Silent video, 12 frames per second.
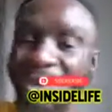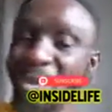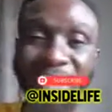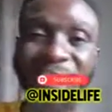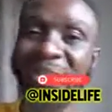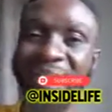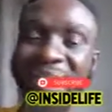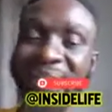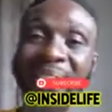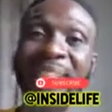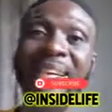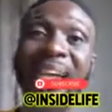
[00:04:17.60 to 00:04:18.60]
We know they're there.
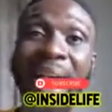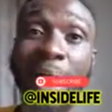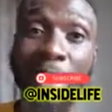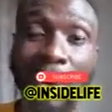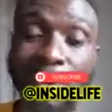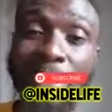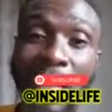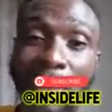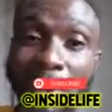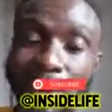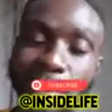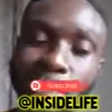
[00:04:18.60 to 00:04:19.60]
Our
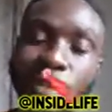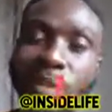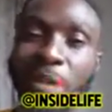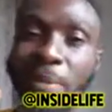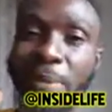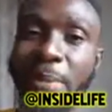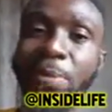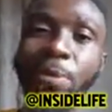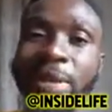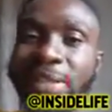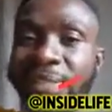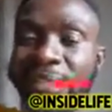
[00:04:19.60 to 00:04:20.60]
own. People,
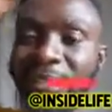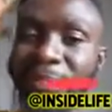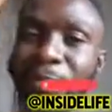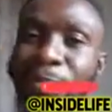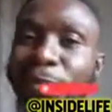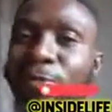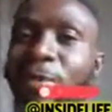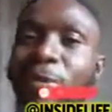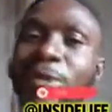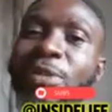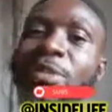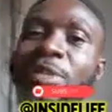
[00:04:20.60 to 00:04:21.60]
let's move
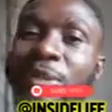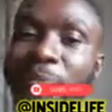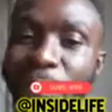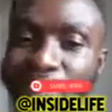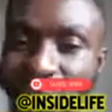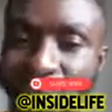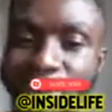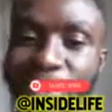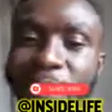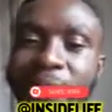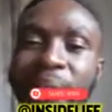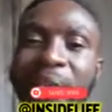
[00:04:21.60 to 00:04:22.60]
forward and do
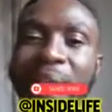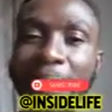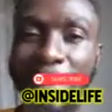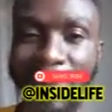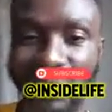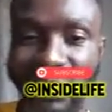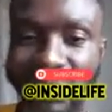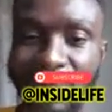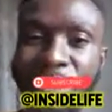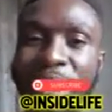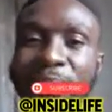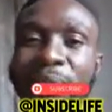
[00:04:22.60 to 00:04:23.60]
well. Then make sure to
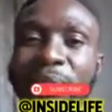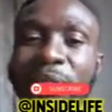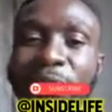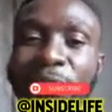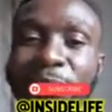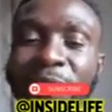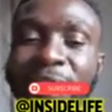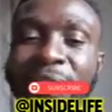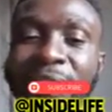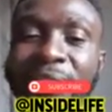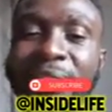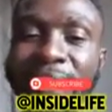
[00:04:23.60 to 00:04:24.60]
subscribe to this YouTube channel.
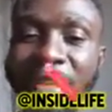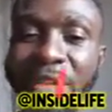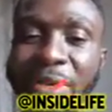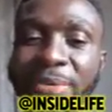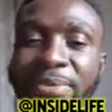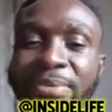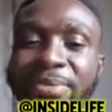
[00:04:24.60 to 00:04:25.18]
Thank you.